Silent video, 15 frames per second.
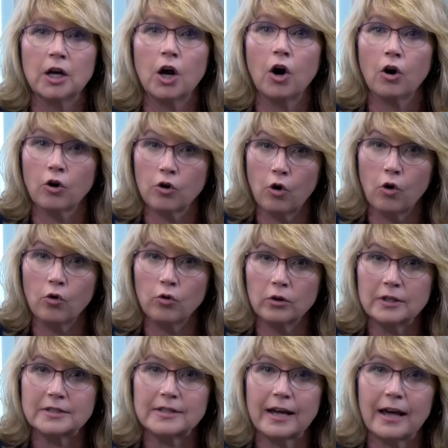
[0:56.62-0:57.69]
Our goal
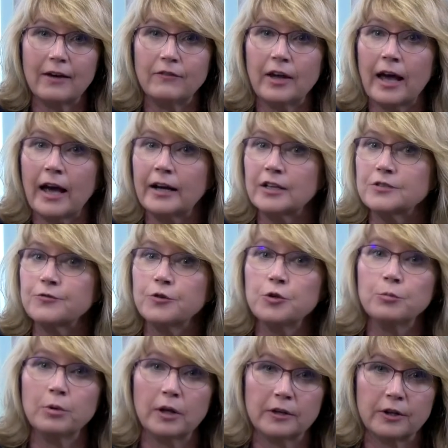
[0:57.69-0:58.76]
is to have you on as few
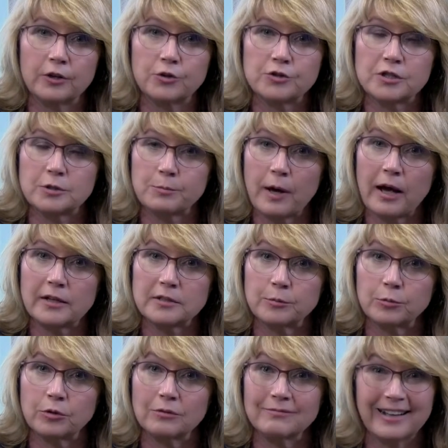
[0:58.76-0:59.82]
blood thinners as
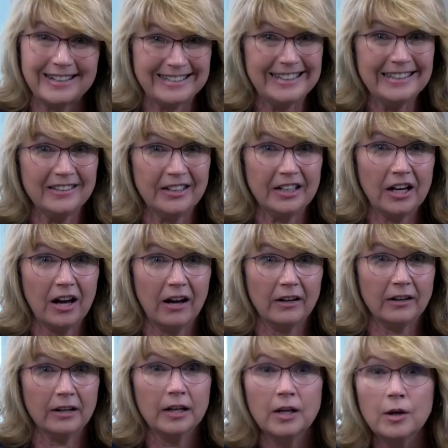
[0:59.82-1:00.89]
possible, ideally none,
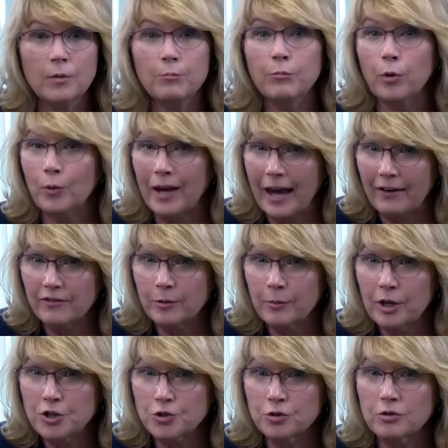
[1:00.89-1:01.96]
but we have to
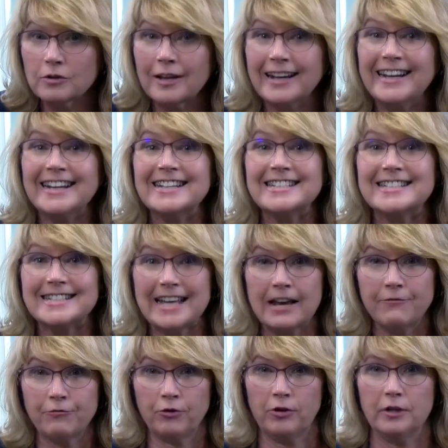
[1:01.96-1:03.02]
make sure that it is
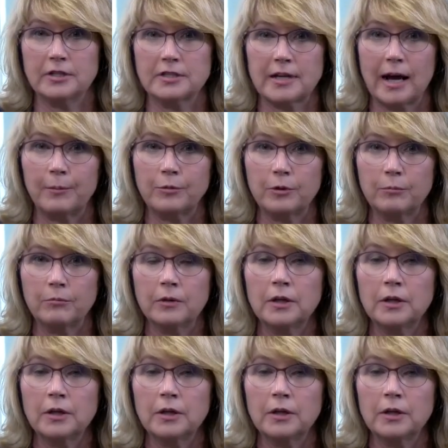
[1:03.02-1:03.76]
safe for you to stop them.